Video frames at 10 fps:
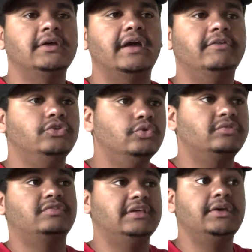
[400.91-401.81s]
And then you
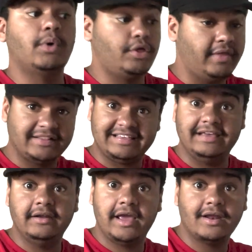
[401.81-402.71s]
see whether that's
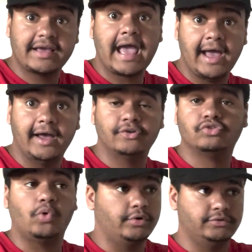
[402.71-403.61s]
in hand cash
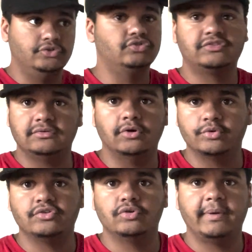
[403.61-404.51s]
or you just,
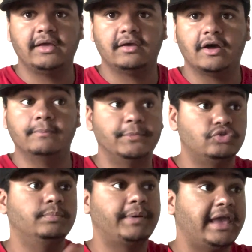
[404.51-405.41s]
it's in your bank account, but
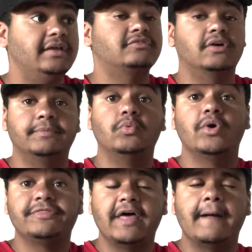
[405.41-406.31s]
you paid something
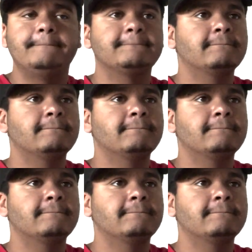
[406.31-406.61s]
with that.